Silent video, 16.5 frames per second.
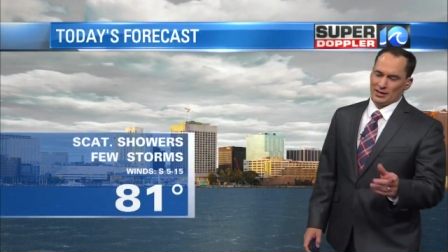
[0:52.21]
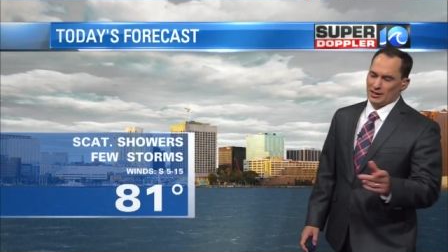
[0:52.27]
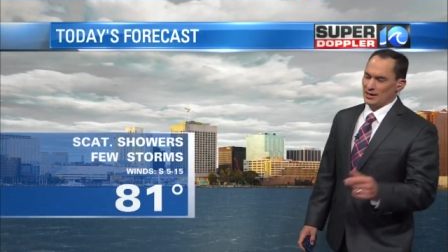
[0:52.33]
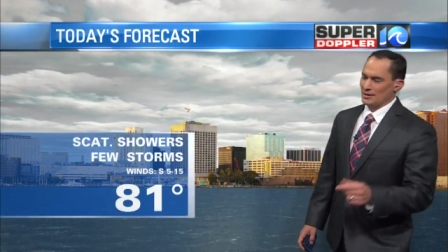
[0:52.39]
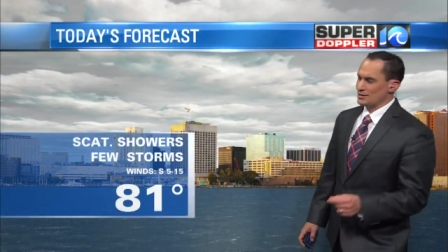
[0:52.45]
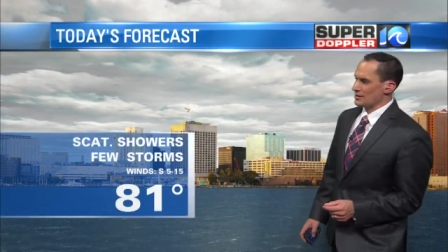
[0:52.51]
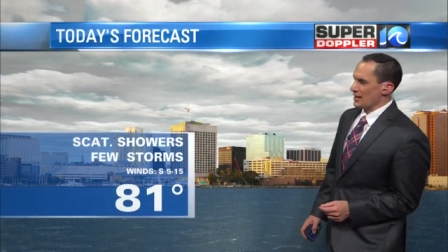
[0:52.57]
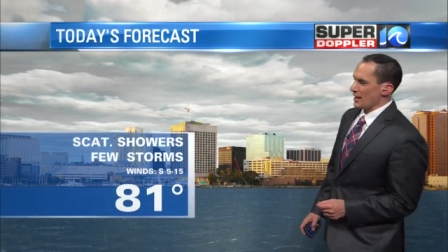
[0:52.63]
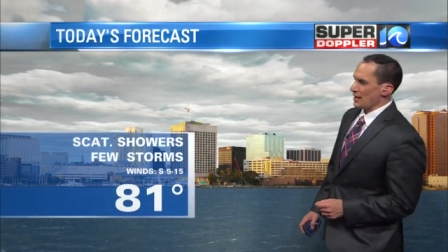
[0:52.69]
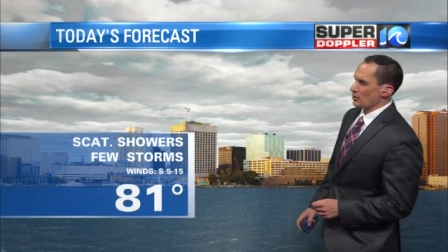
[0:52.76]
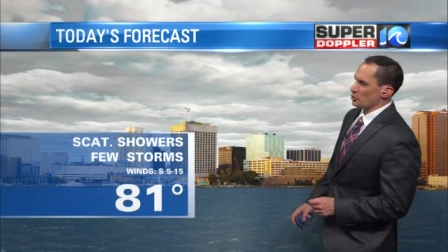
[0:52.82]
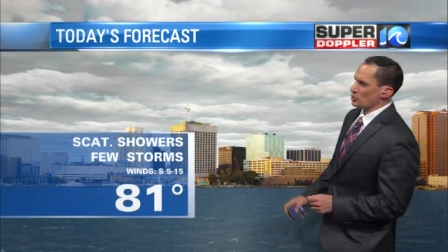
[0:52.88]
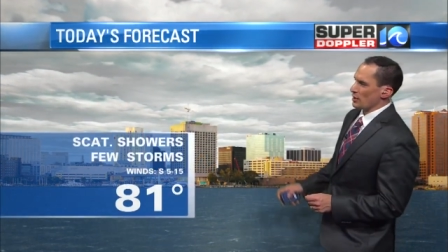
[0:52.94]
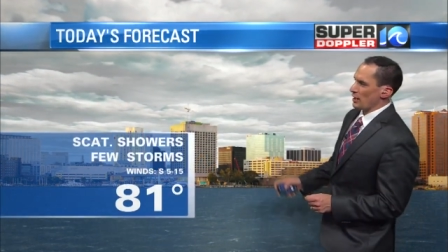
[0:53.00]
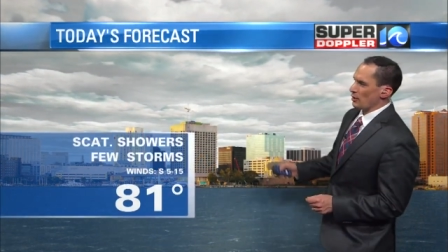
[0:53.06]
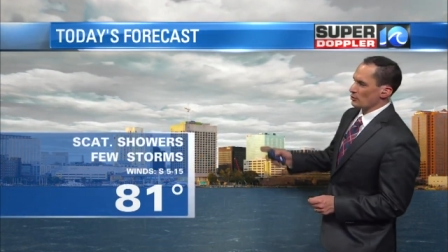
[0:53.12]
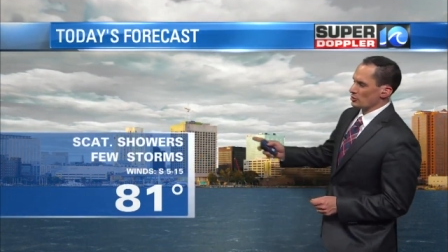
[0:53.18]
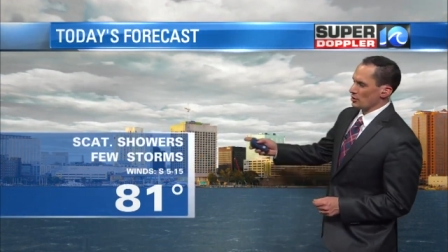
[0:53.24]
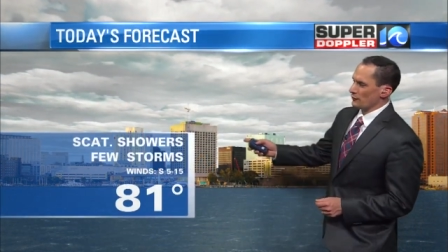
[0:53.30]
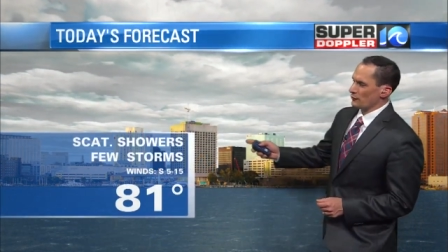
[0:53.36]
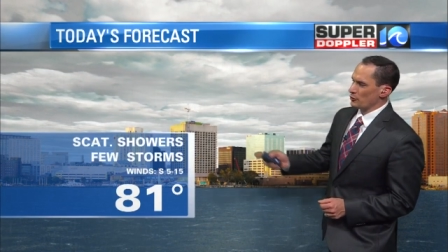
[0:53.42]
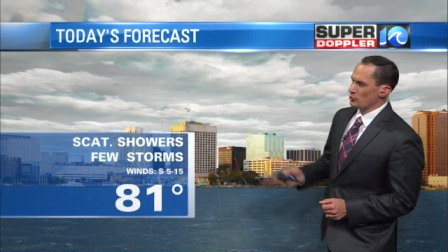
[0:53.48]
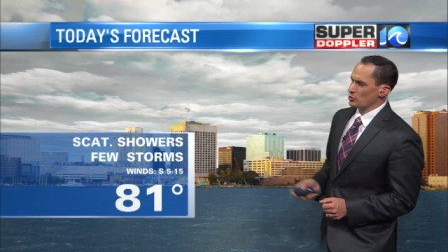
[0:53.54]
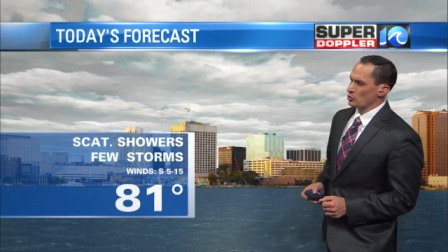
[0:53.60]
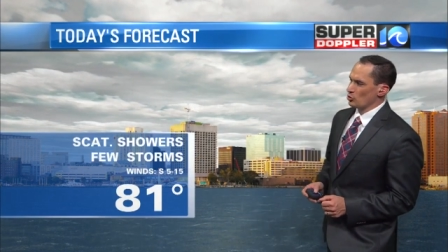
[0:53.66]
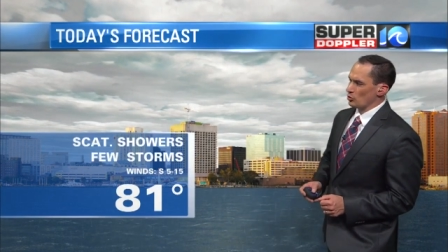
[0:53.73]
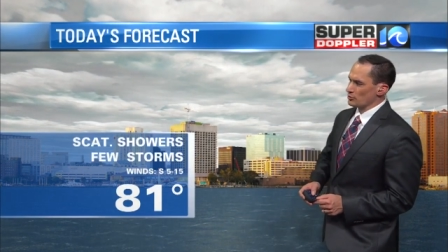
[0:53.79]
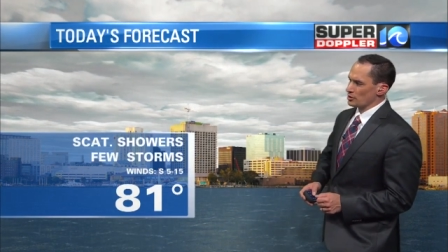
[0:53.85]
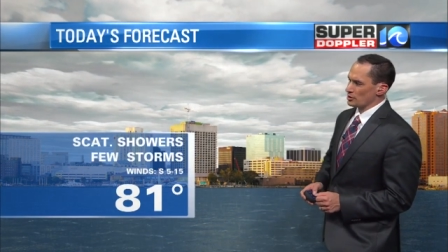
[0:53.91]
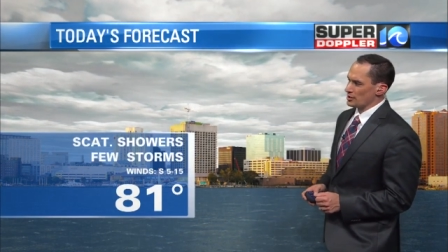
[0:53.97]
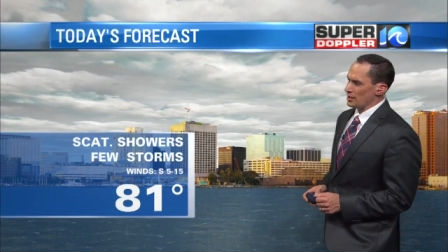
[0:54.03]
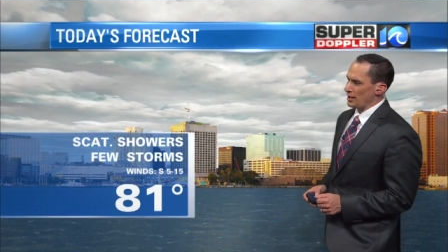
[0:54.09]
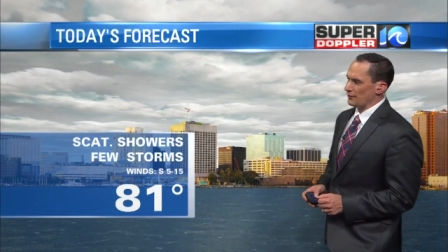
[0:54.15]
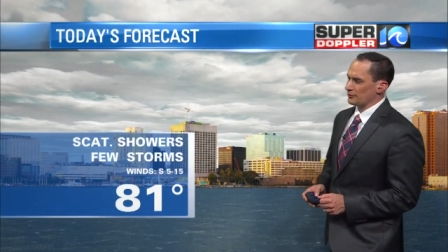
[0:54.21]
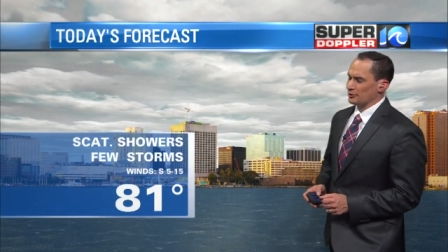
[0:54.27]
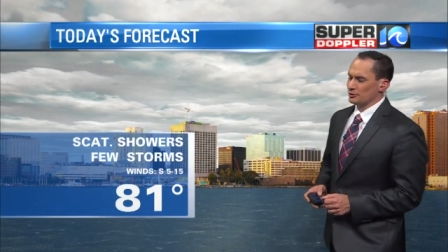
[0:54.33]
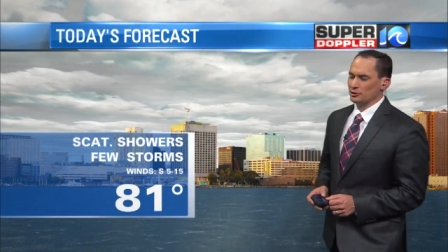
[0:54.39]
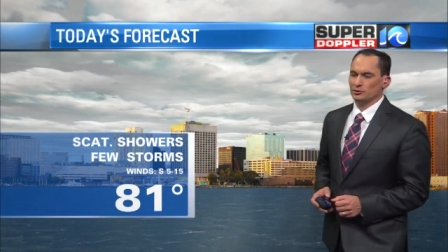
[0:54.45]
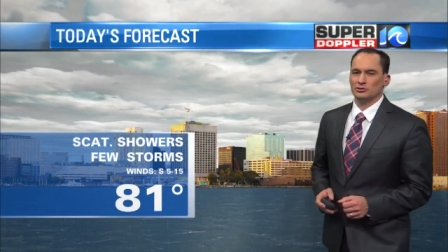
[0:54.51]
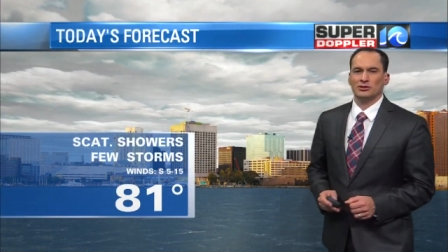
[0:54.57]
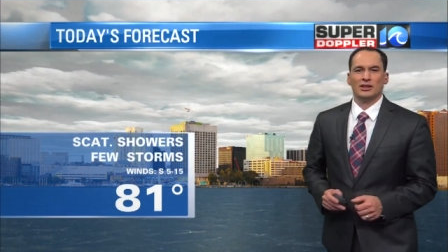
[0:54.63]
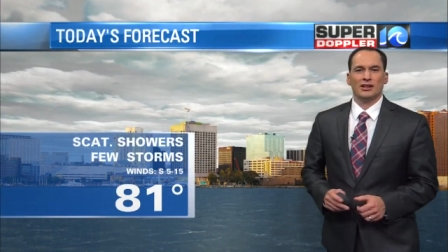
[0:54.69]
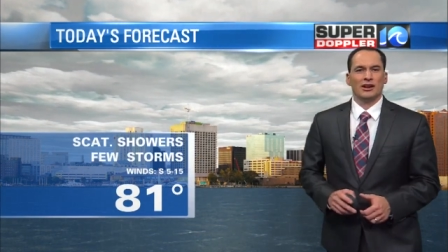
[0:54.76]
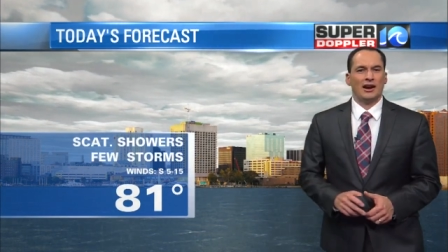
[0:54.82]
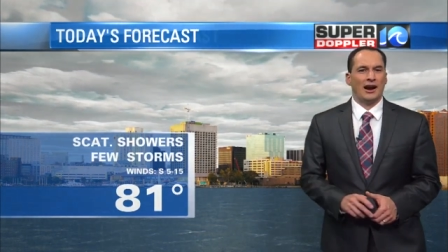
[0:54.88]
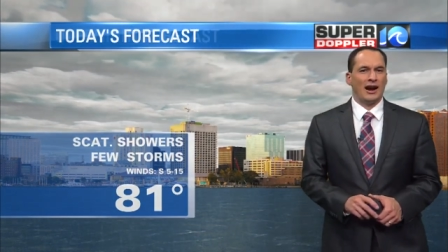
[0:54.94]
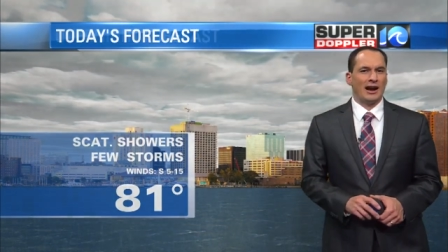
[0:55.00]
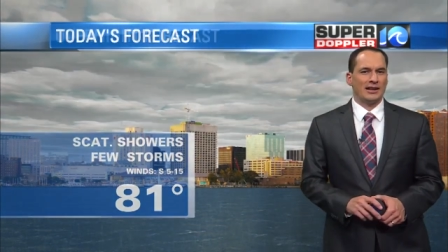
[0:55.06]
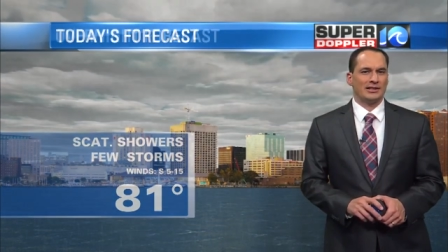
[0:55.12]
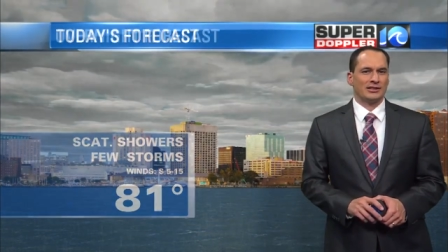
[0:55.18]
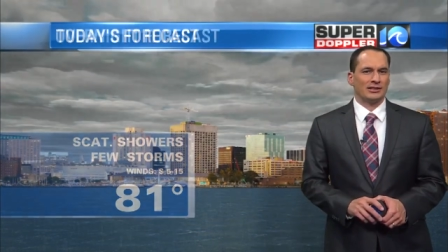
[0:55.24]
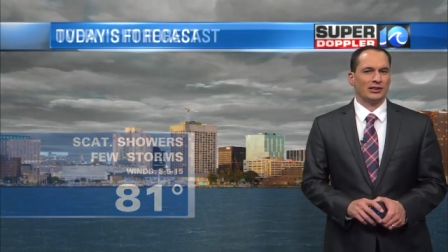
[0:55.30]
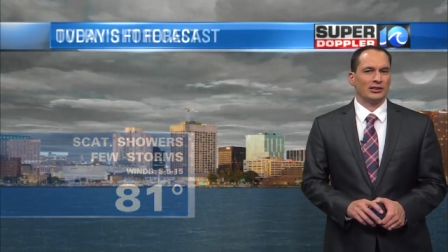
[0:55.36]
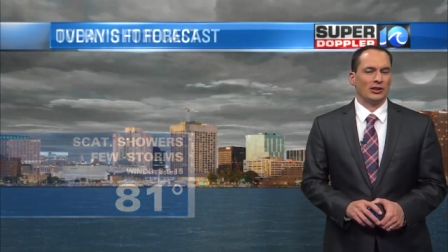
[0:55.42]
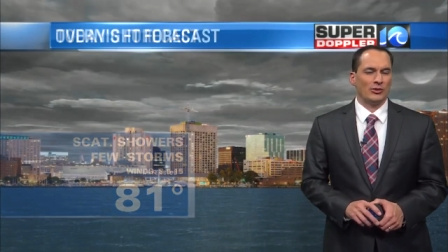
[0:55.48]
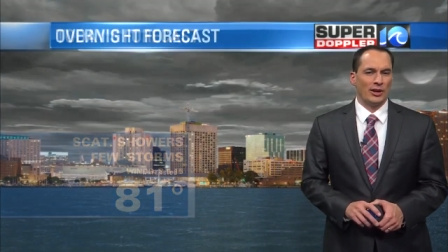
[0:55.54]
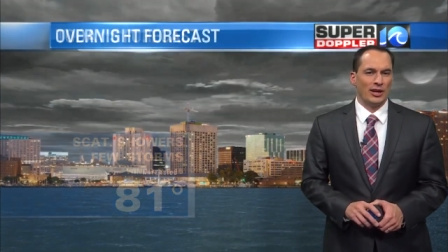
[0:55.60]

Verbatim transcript: Got scattered showers and a few storms this afternoon, highs in the low